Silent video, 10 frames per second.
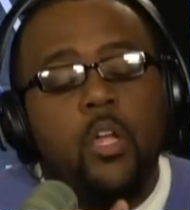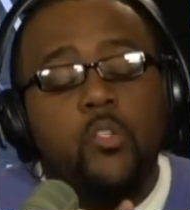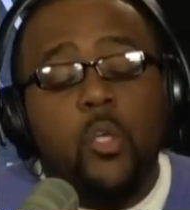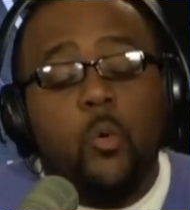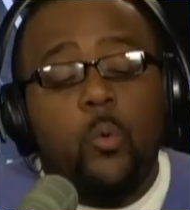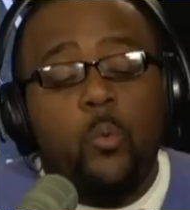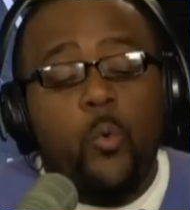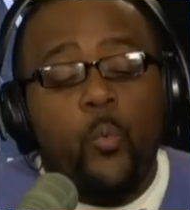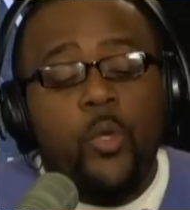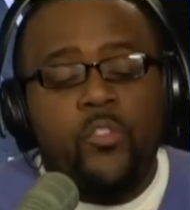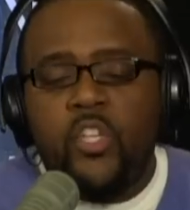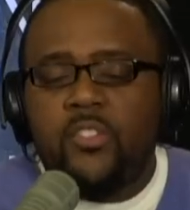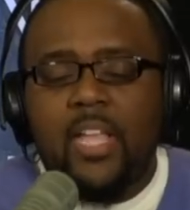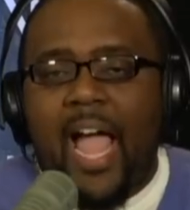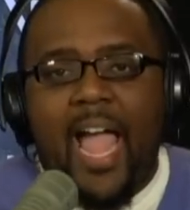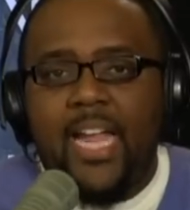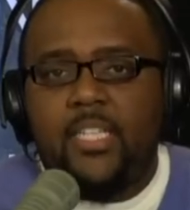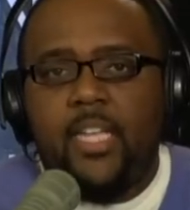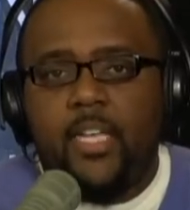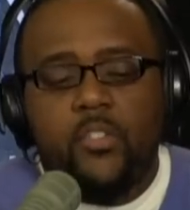So with just the eye
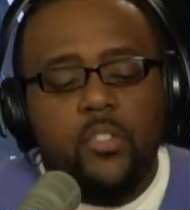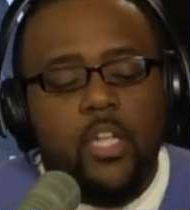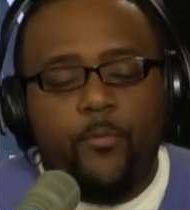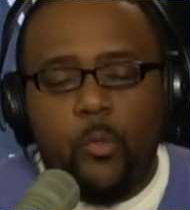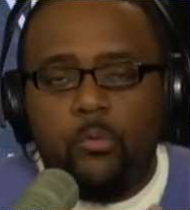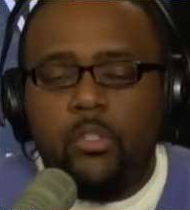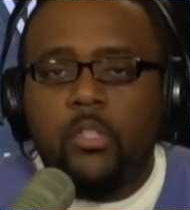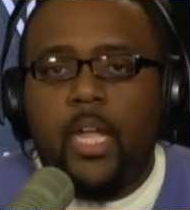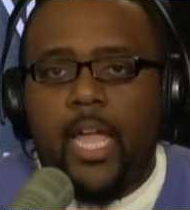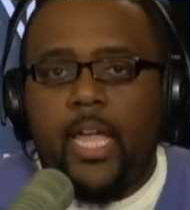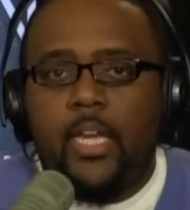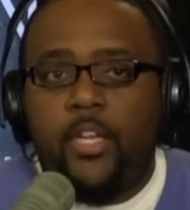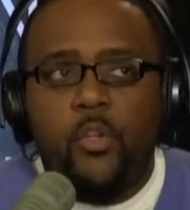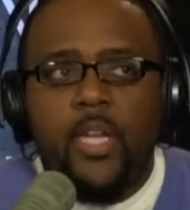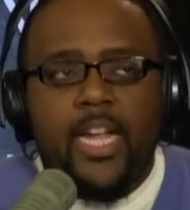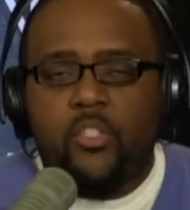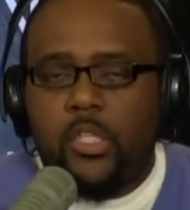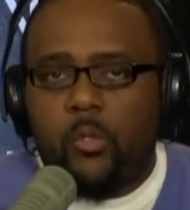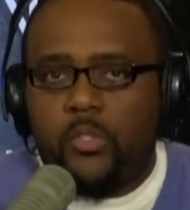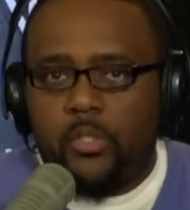test, if you look at, and you can
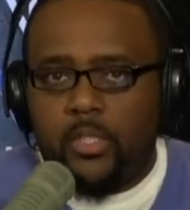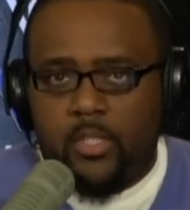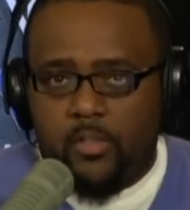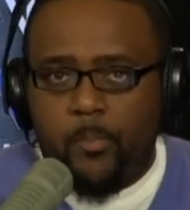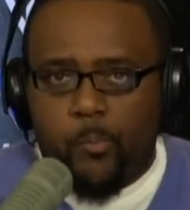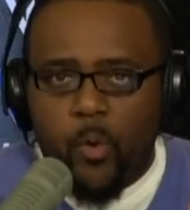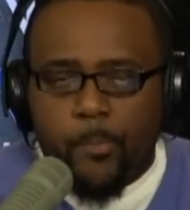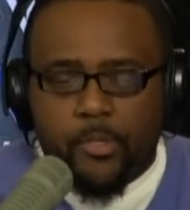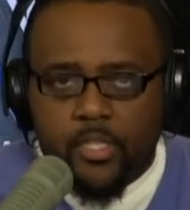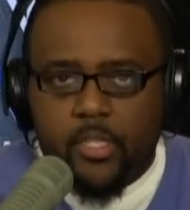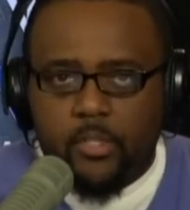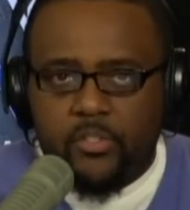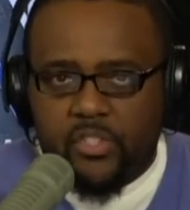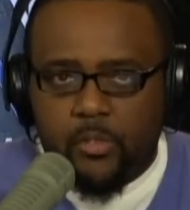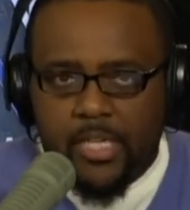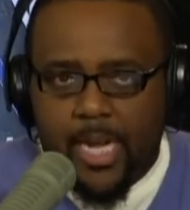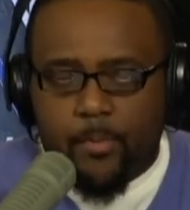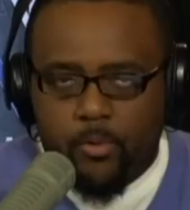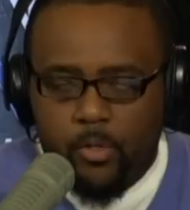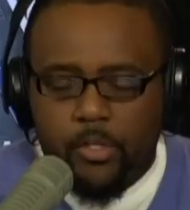actually go to the, the one particular
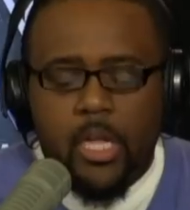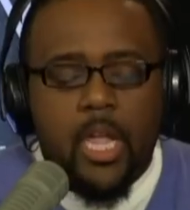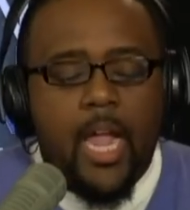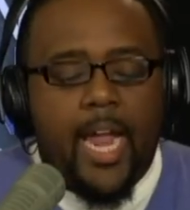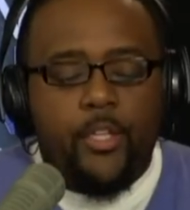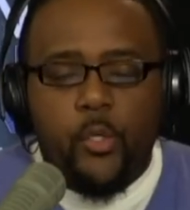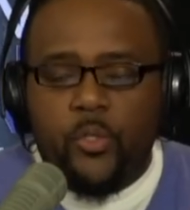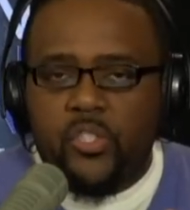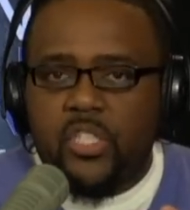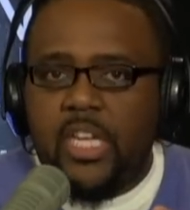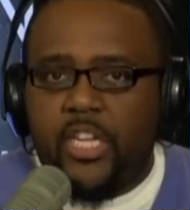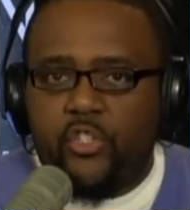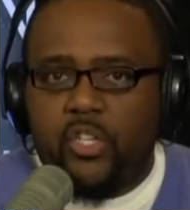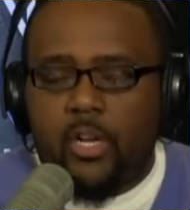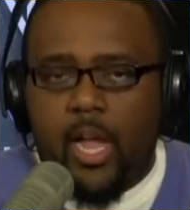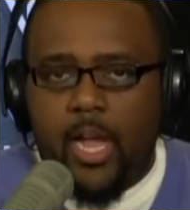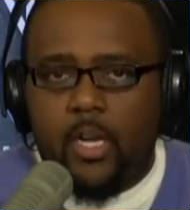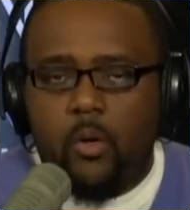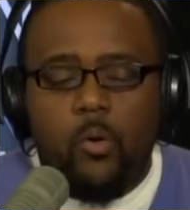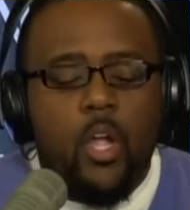neighborhood, and you can see in
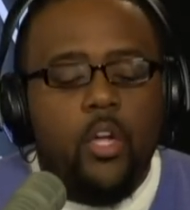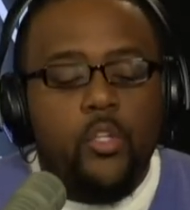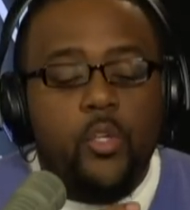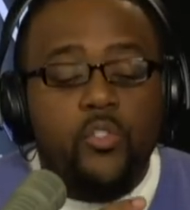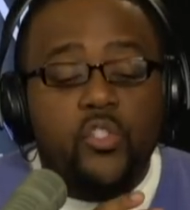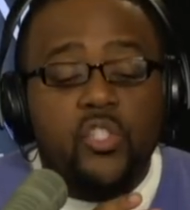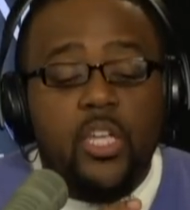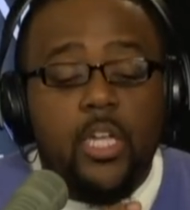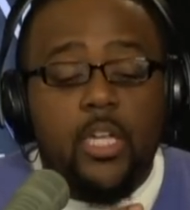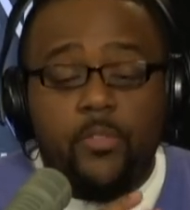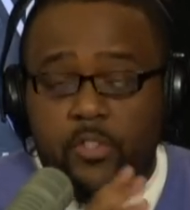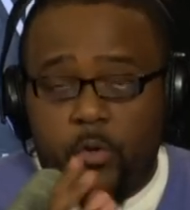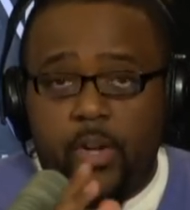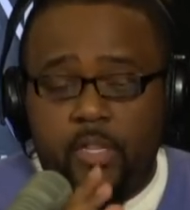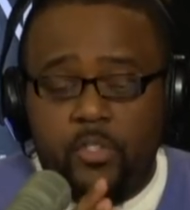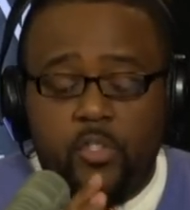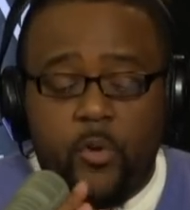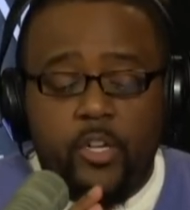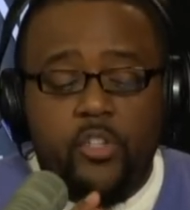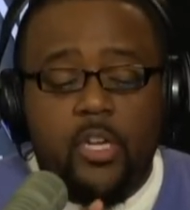Chicago you can see in this great in this
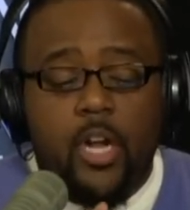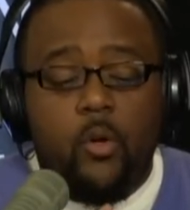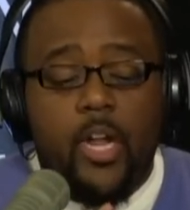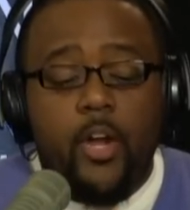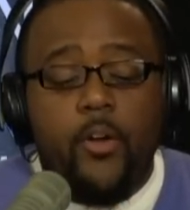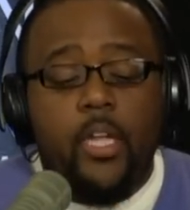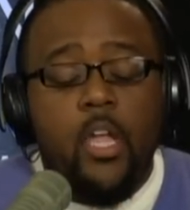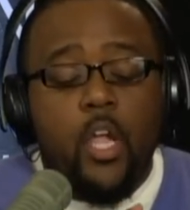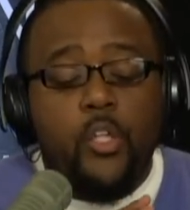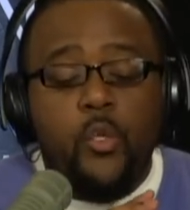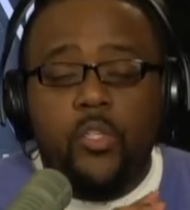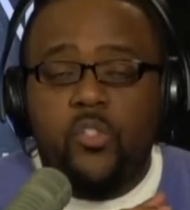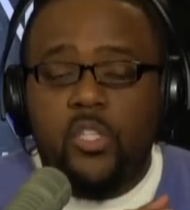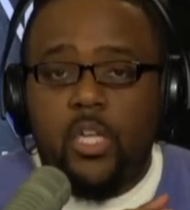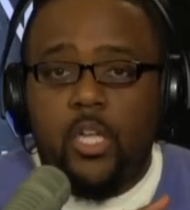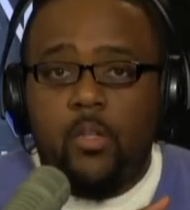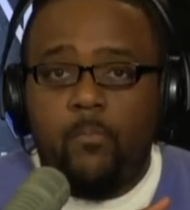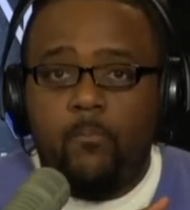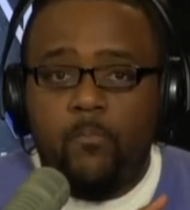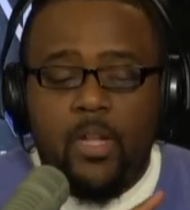greater Chicago area, you can see
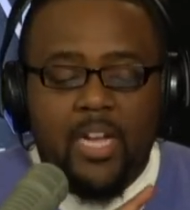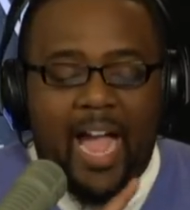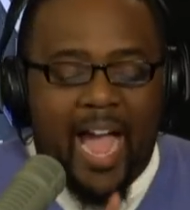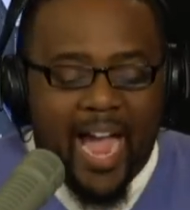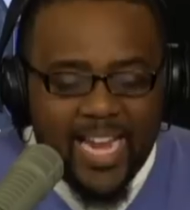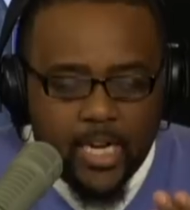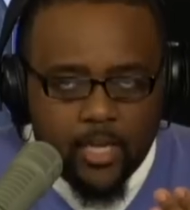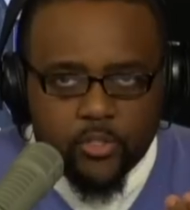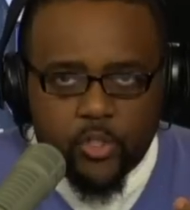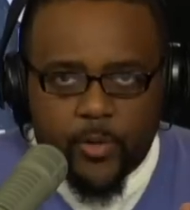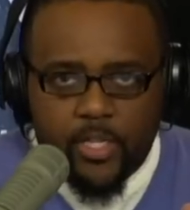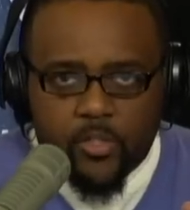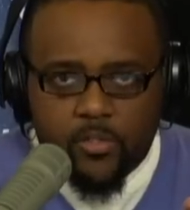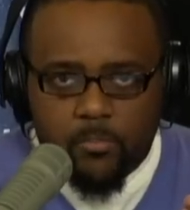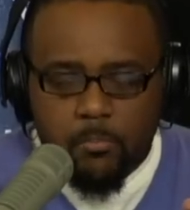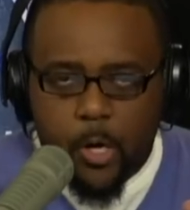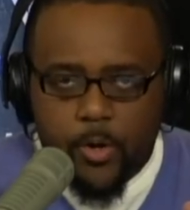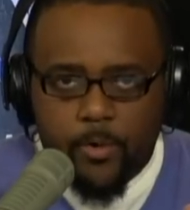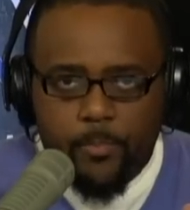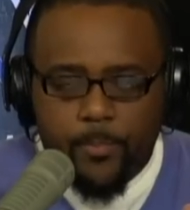high concentrations of
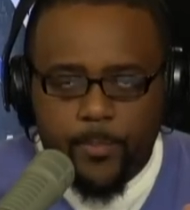murder,